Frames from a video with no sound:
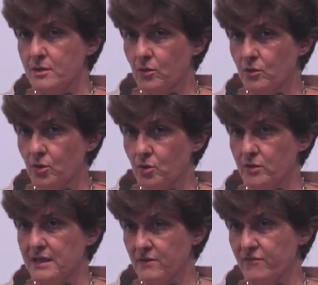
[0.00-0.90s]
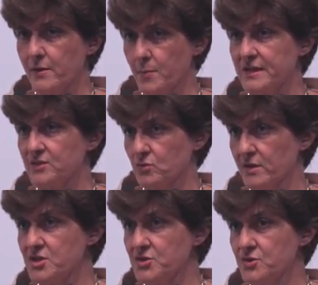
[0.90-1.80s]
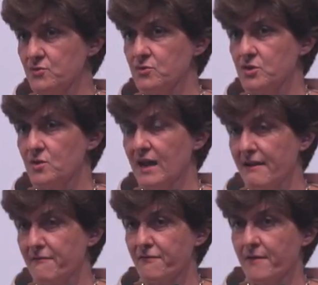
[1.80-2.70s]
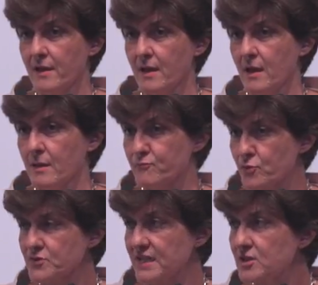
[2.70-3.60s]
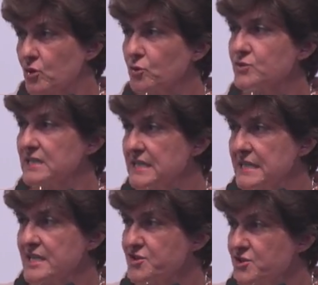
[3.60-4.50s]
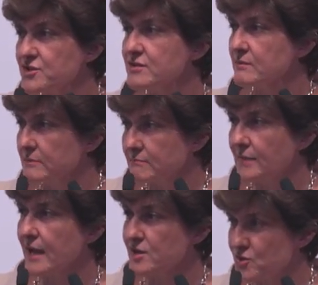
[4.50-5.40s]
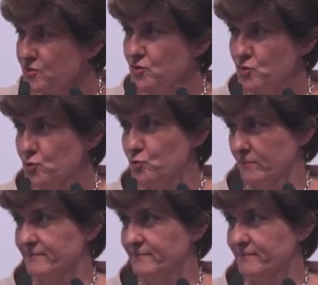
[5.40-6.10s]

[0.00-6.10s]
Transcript: on environmental issue you have pros and cons in each action you do.